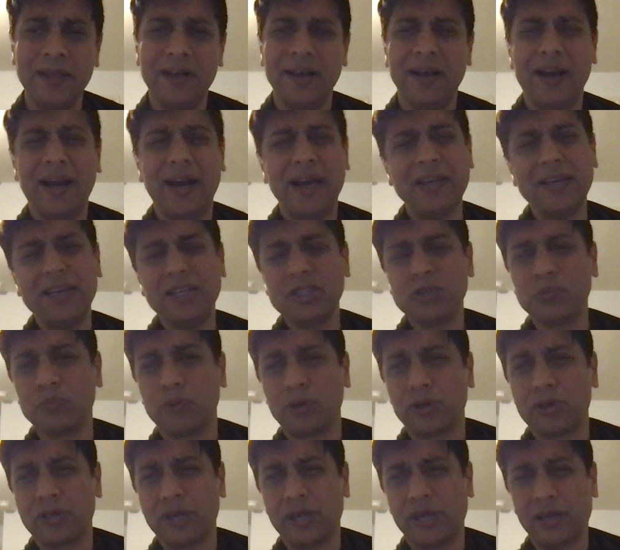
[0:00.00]
Hike is
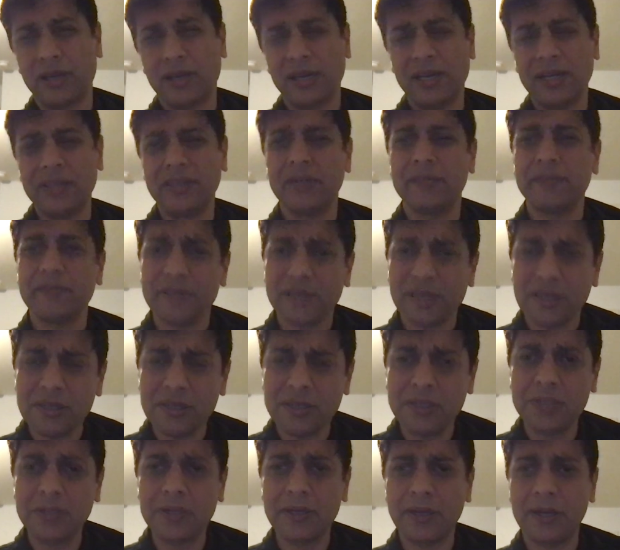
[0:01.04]
moderately
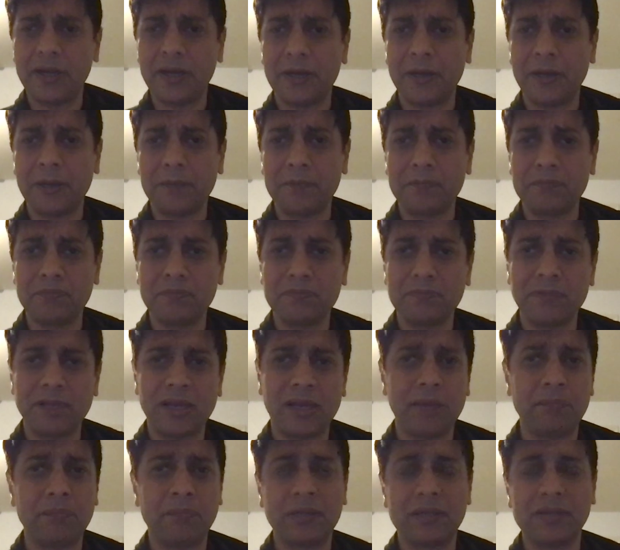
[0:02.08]
difficult,
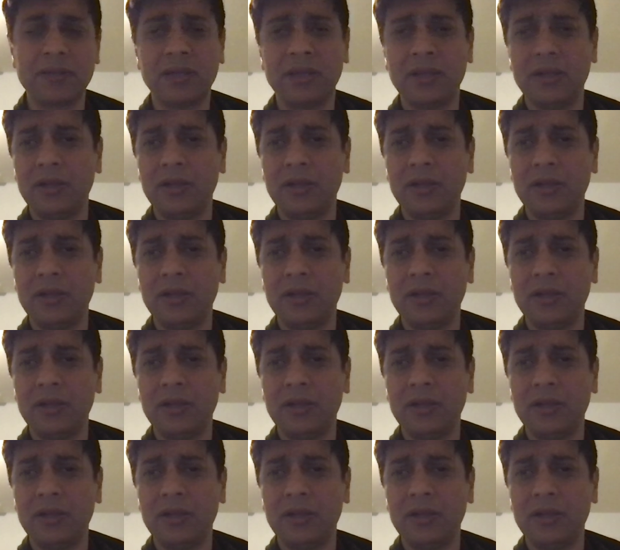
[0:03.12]
but